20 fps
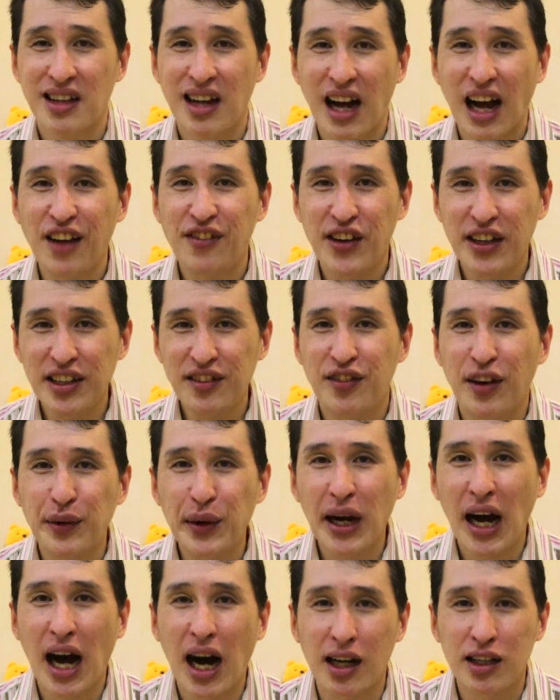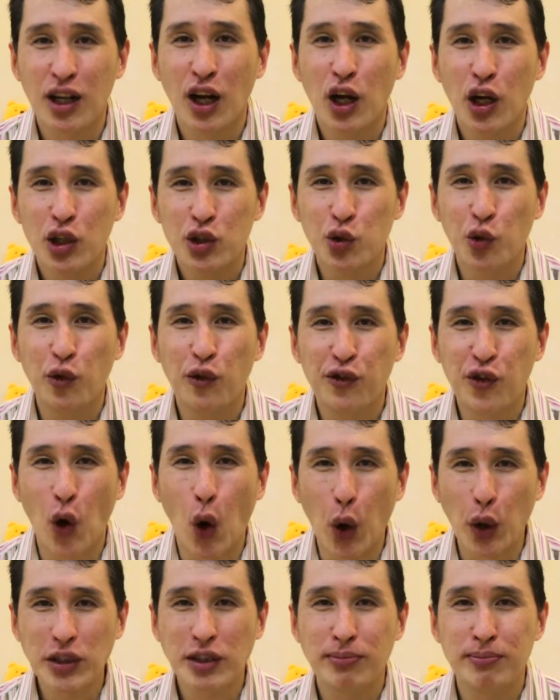I find it very hard to
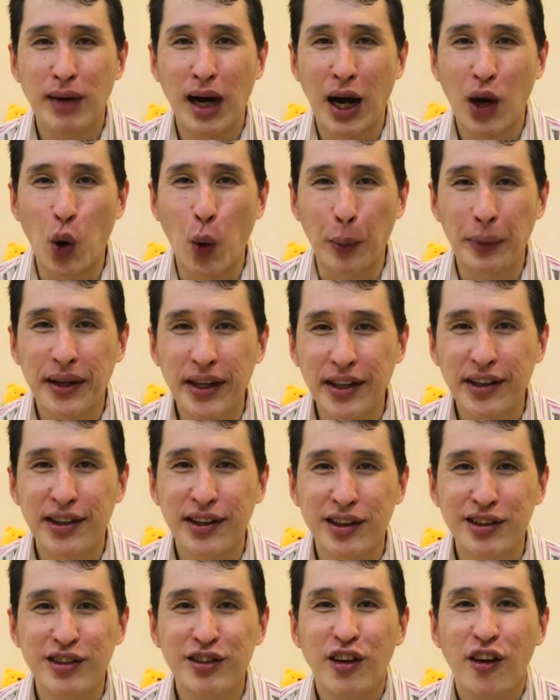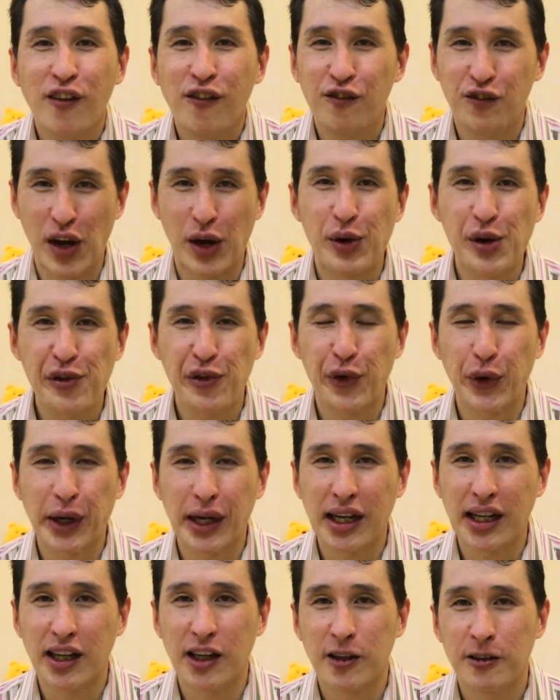voice my opinion very
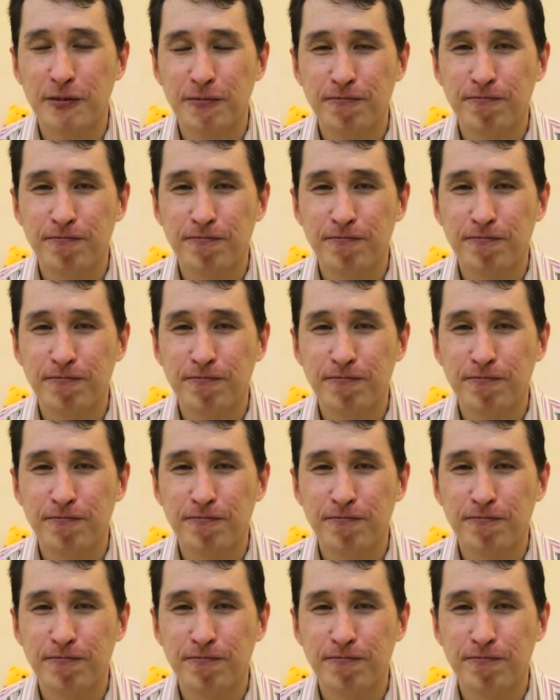freely.